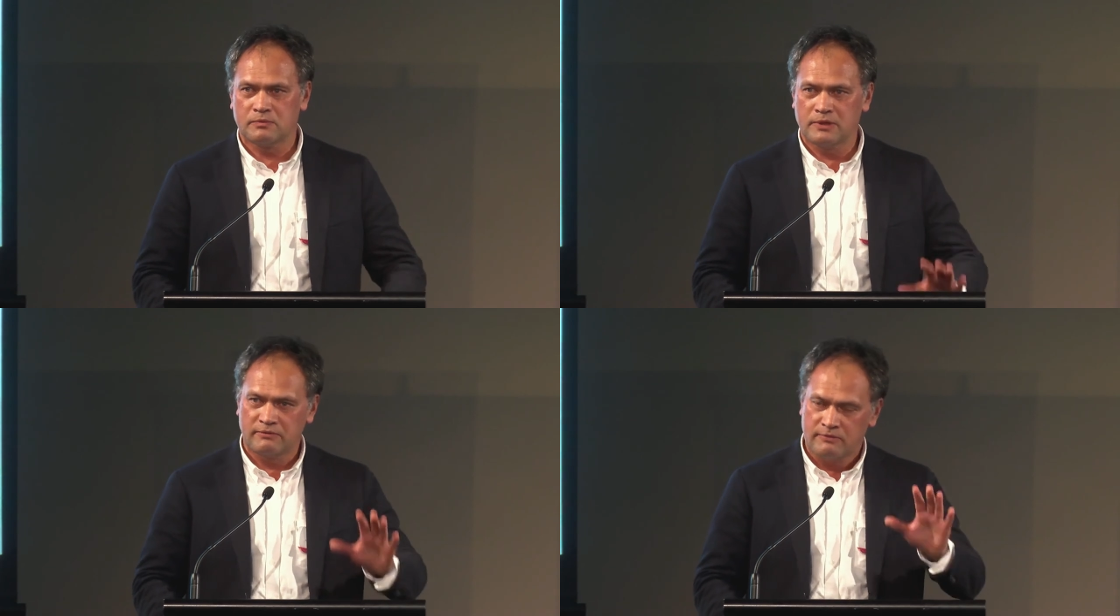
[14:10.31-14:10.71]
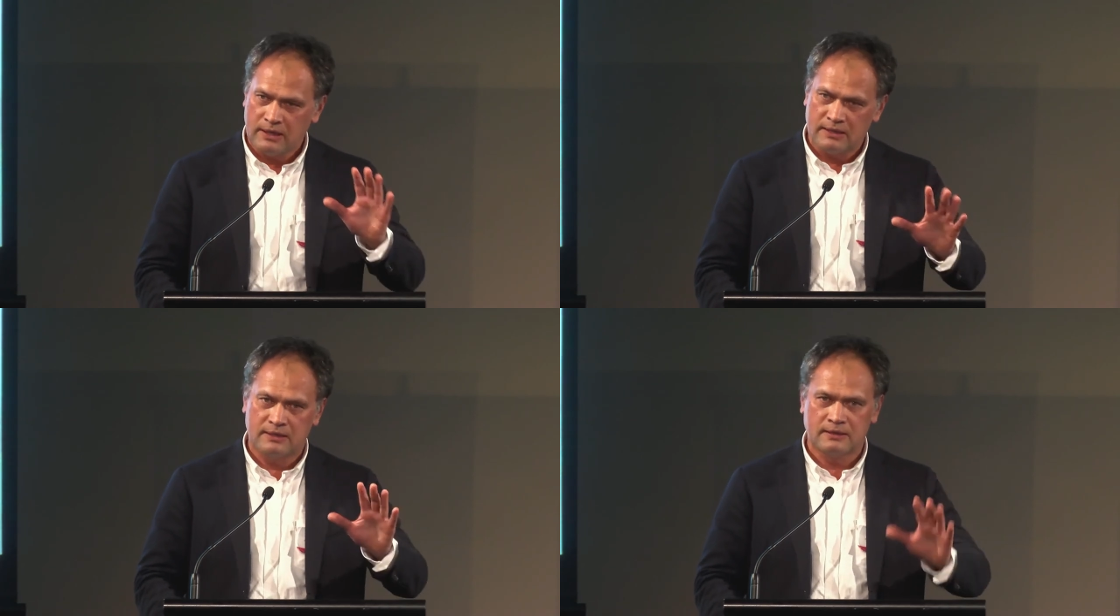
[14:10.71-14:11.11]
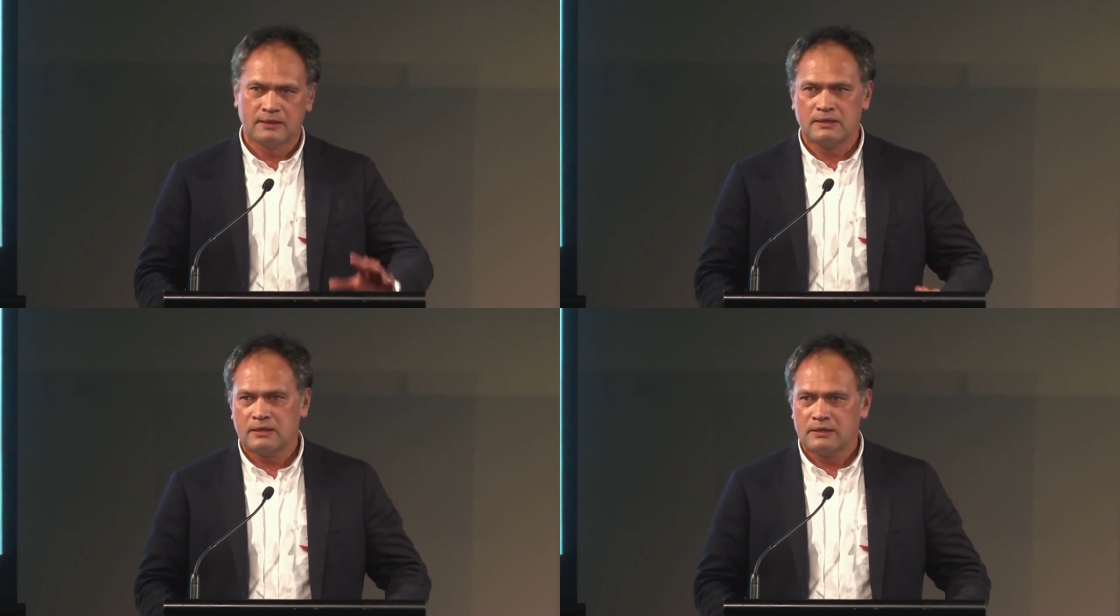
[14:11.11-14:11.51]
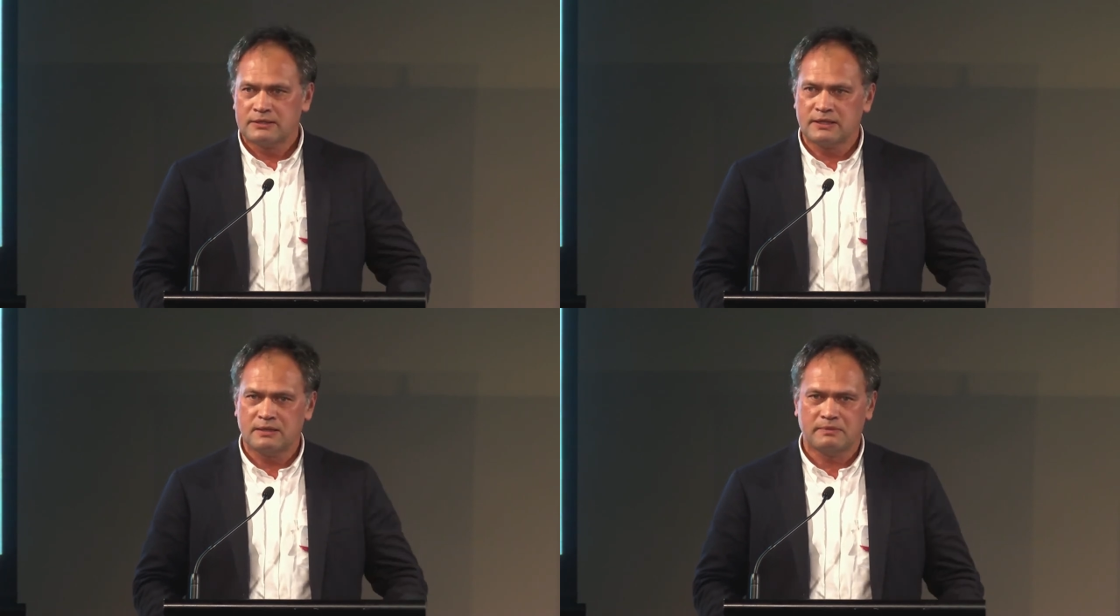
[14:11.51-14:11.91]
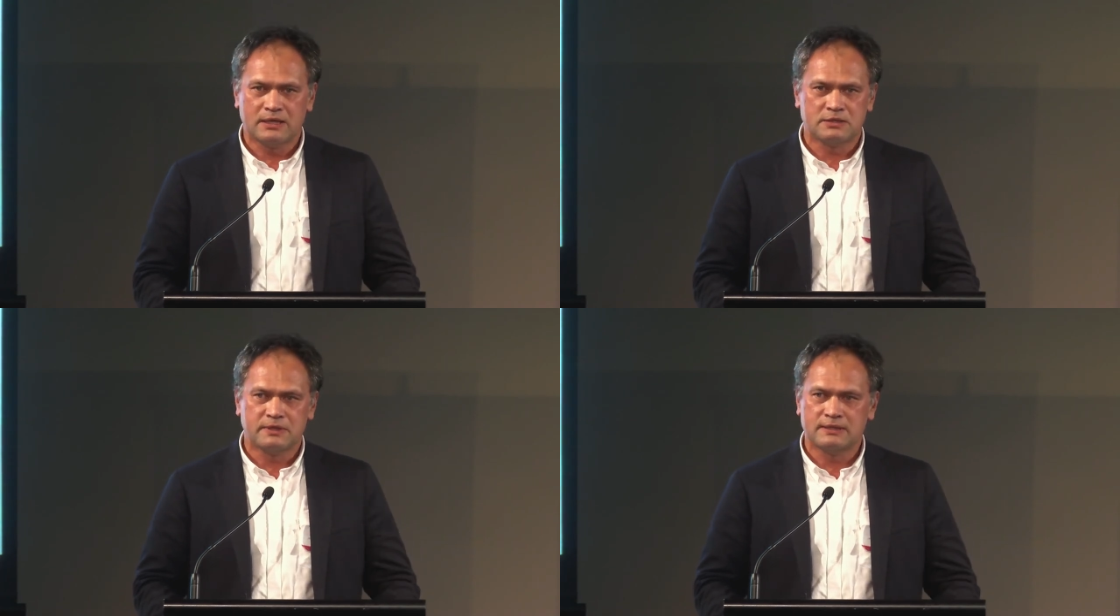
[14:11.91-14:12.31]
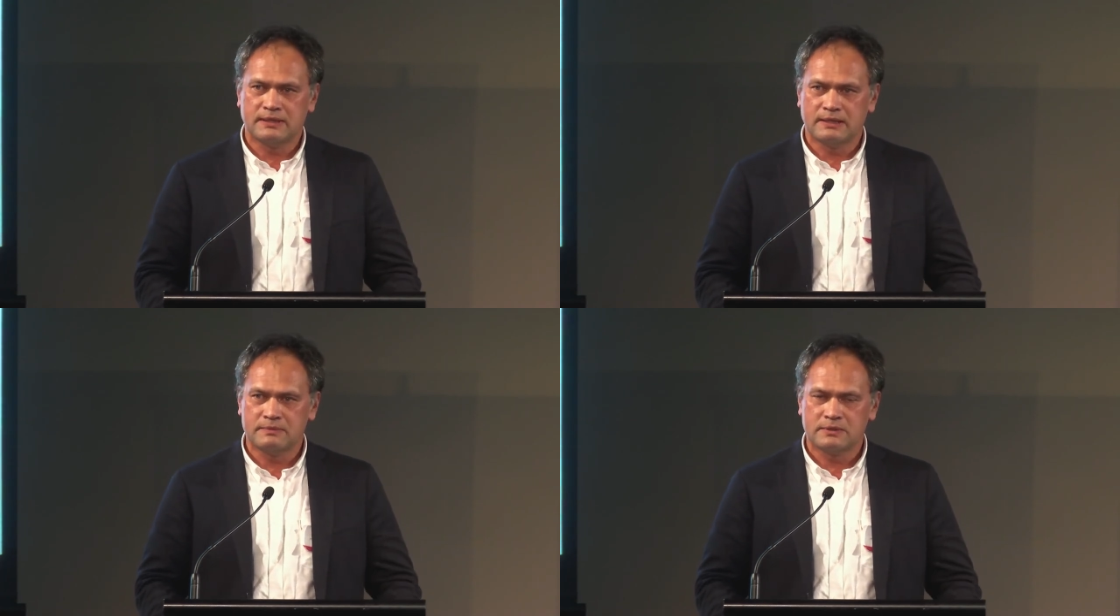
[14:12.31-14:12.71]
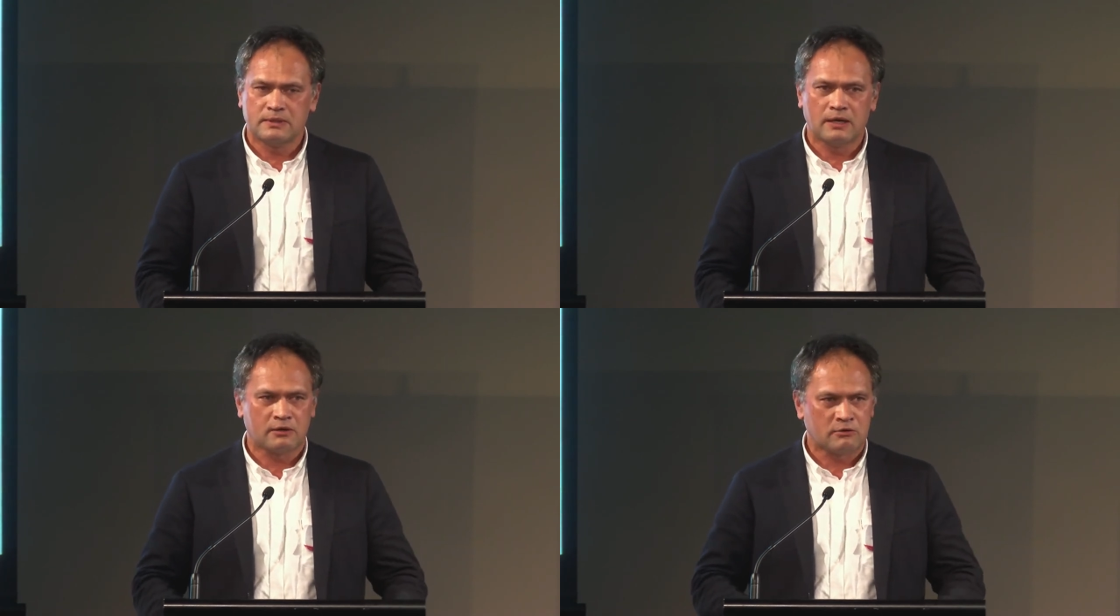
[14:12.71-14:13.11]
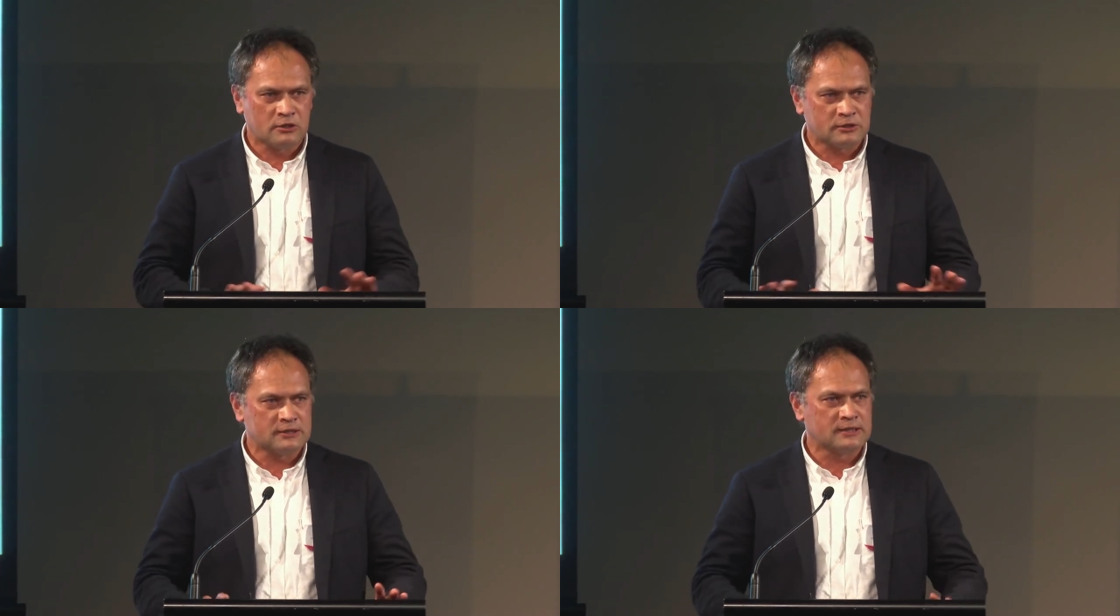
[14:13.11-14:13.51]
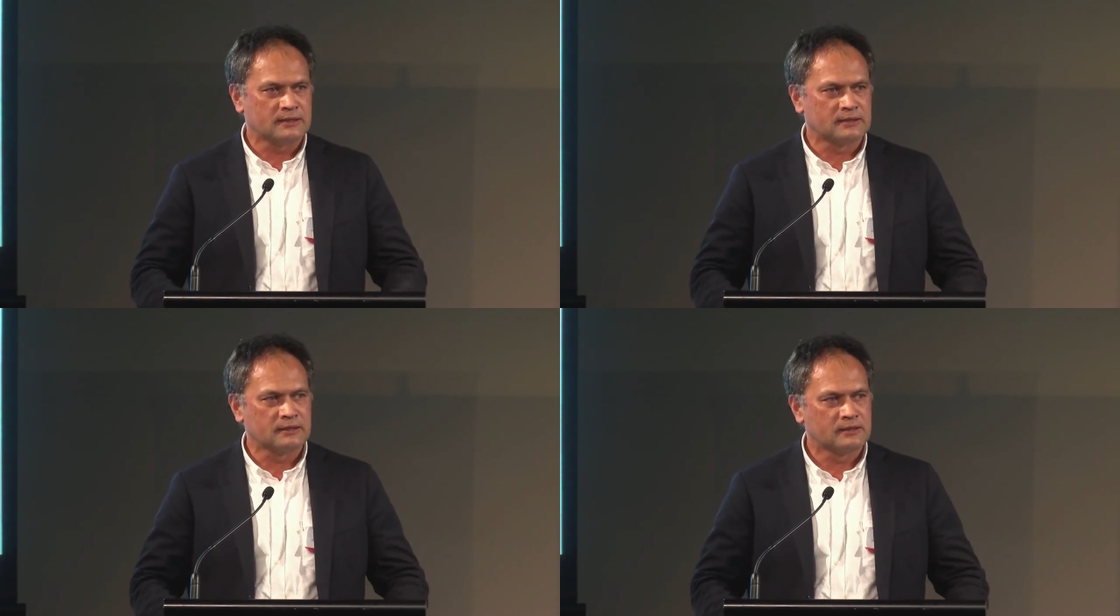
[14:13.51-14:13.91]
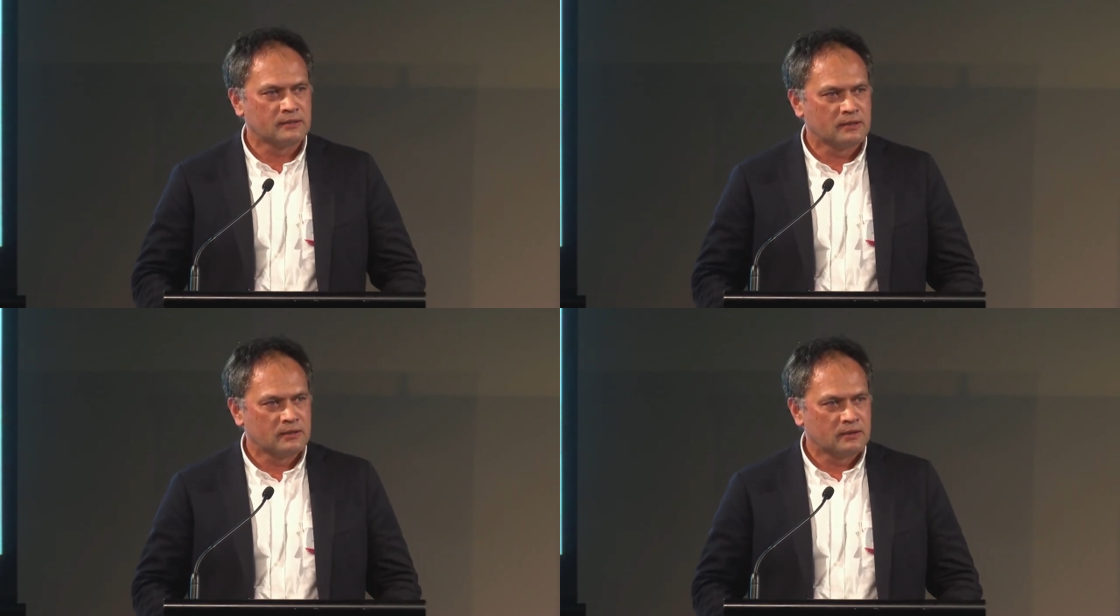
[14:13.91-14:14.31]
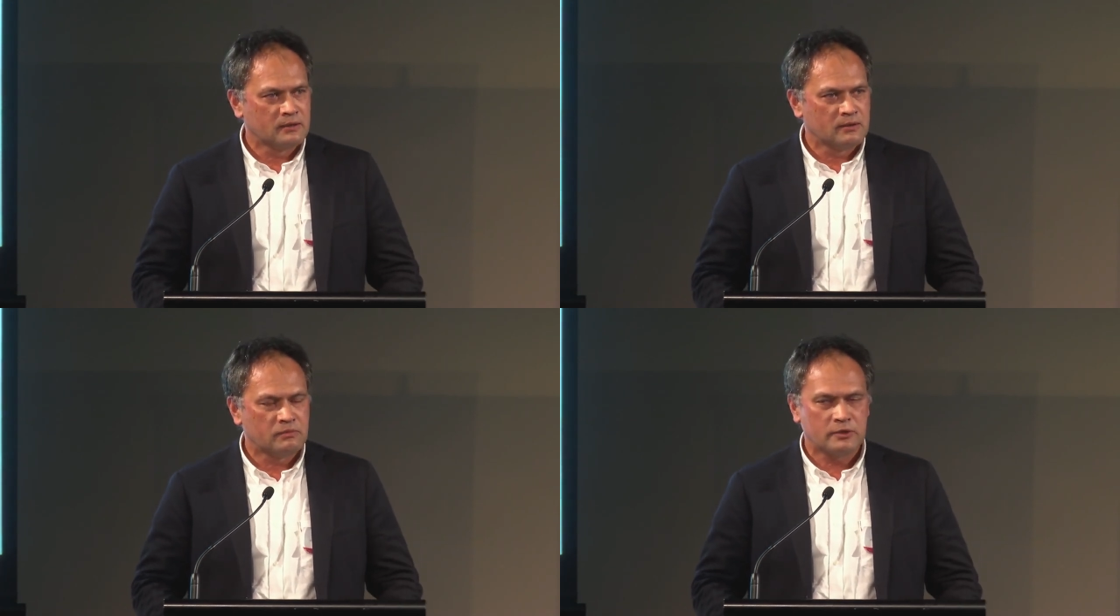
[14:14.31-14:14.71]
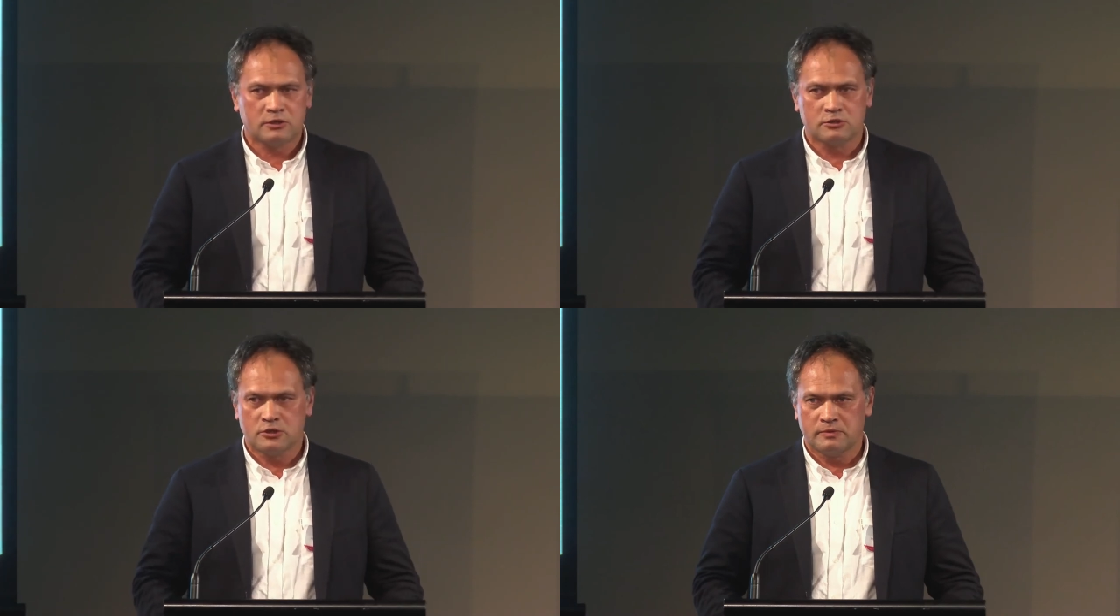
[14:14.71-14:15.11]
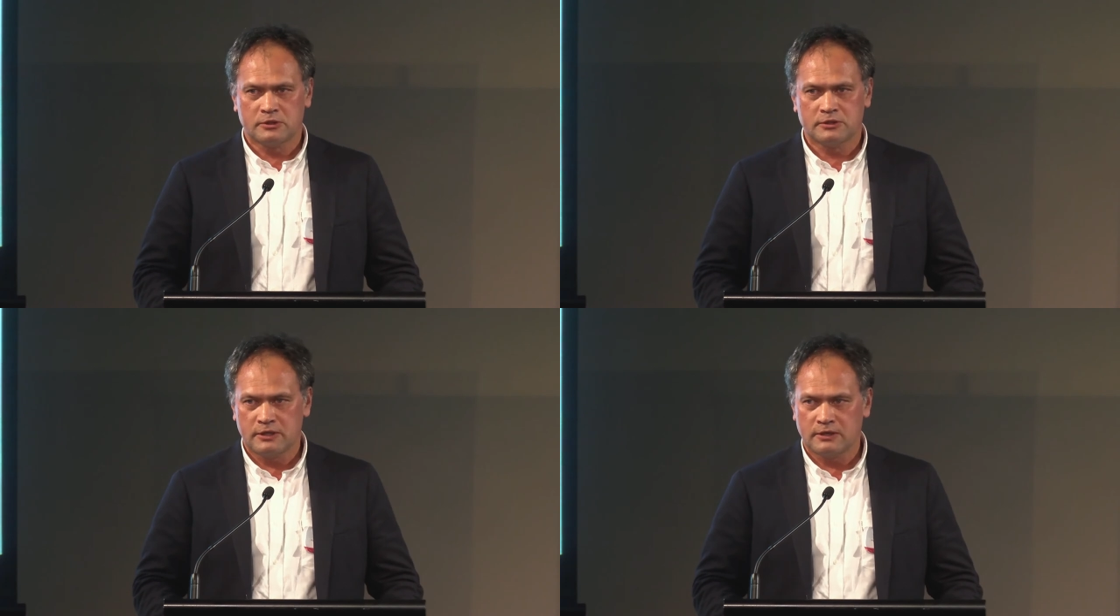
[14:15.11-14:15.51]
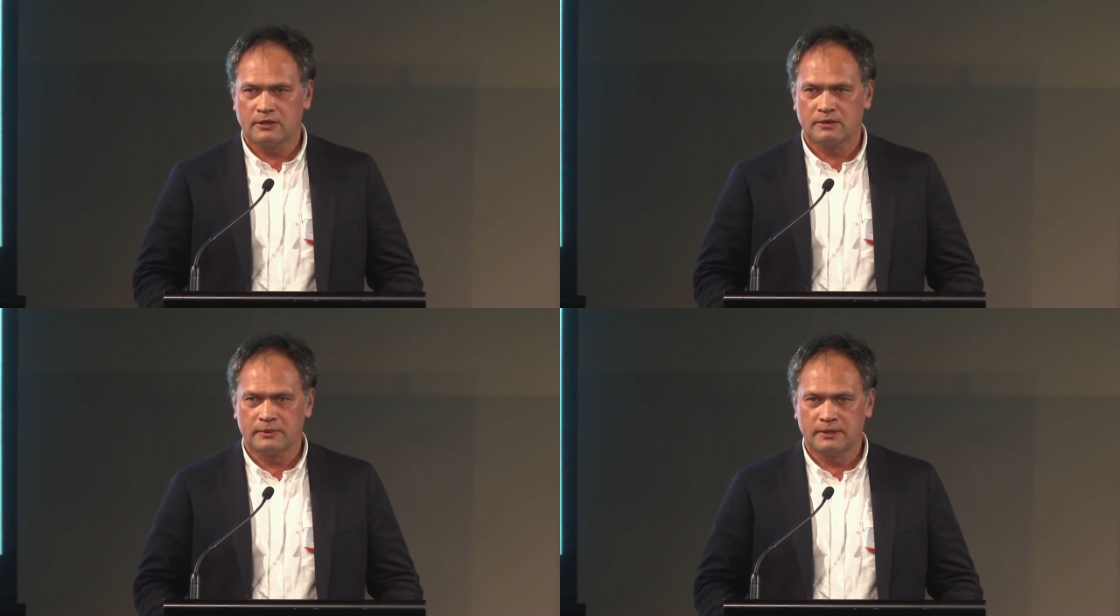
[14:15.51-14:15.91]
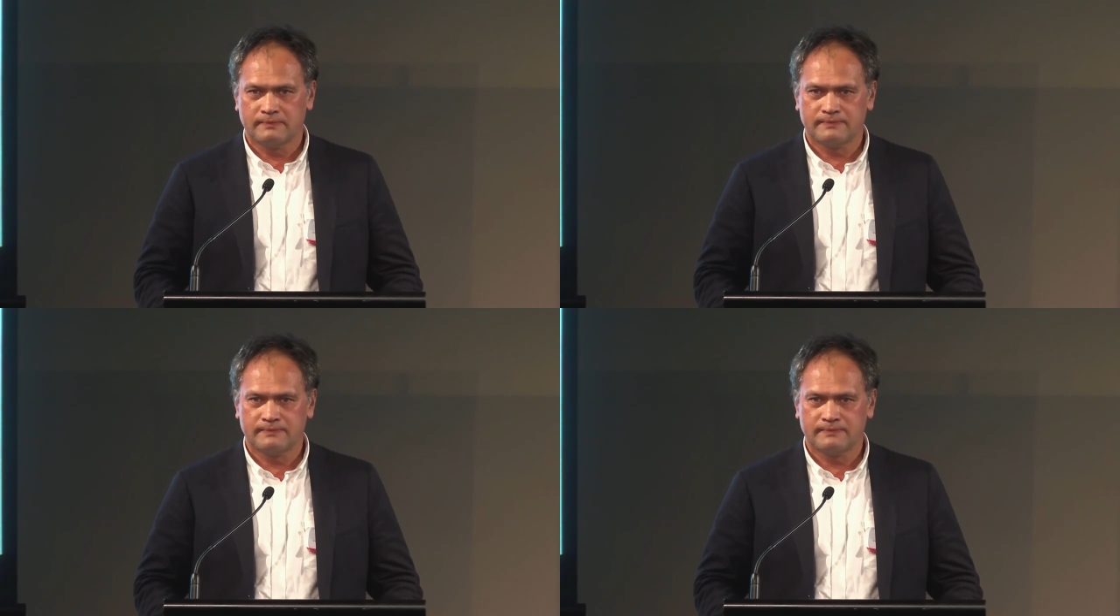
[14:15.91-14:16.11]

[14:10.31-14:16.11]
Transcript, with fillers: We have other senior management teams across the sector. We contribute to the economy.